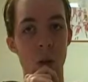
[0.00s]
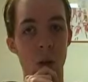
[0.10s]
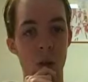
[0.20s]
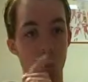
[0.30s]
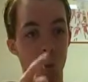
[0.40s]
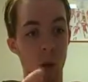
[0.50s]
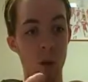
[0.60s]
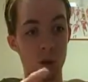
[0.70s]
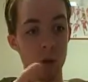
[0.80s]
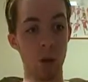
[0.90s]

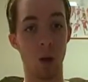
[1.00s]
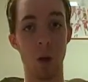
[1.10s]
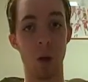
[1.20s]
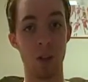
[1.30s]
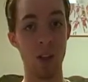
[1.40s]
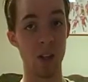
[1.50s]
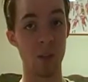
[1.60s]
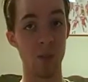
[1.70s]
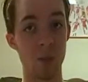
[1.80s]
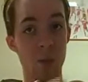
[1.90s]
one, those got a lot of
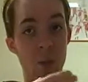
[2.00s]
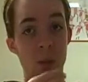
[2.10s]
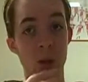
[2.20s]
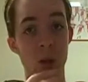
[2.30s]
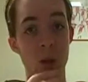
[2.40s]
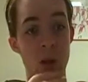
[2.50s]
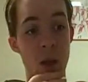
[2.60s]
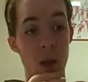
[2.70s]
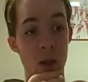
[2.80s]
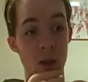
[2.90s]
attention from people,
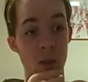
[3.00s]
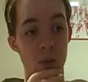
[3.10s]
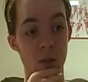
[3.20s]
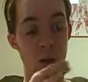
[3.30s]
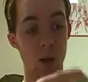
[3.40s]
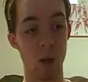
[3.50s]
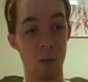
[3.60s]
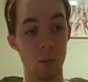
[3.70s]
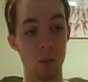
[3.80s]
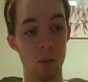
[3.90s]
and
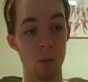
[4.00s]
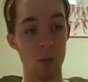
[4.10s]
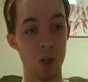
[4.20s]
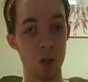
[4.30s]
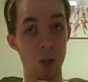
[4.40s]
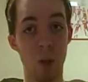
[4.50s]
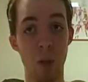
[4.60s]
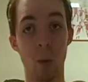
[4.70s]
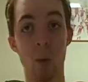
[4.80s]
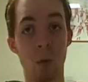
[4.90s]
two,
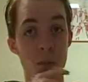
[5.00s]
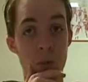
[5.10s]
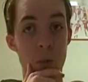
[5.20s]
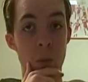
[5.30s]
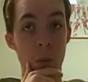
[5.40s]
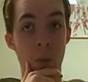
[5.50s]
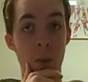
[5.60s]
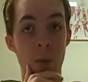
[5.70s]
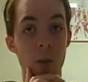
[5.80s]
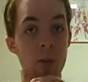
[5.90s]
they were
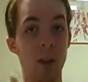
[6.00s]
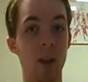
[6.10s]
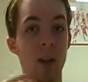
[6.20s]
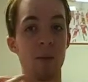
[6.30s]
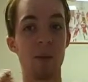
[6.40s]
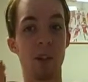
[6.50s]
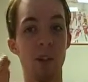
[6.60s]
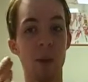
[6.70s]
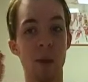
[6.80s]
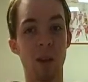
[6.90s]
fun to make,
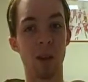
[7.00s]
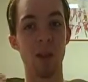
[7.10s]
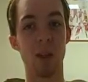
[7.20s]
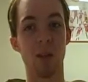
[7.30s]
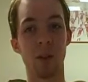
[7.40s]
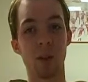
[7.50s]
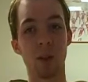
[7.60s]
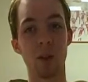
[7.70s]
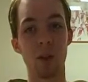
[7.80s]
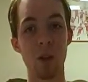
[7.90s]
sharing my theories and
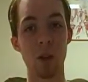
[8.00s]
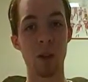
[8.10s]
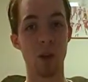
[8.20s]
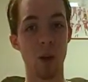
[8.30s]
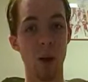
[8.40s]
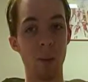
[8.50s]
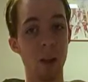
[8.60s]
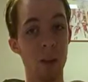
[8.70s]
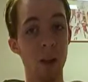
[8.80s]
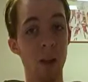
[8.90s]
everything. So I'm
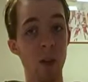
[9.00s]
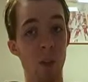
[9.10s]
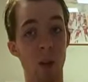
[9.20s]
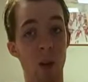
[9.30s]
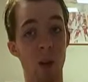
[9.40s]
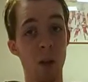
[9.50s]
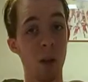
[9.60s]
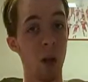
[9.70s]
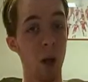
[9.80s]
gonna make another one.